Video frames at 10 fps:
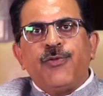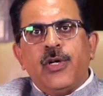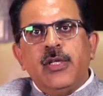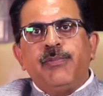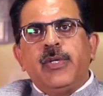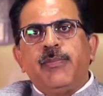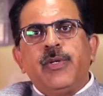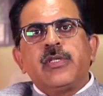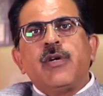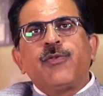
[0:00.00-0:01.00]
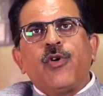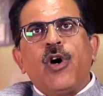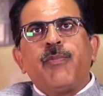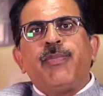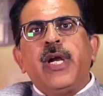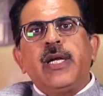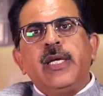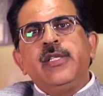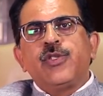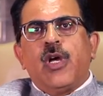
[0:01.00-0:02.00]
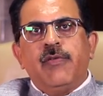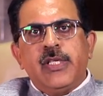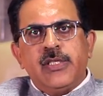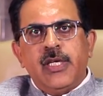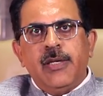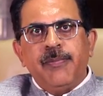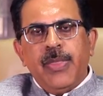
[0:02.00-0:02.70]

for the purpose of corporate insolvency.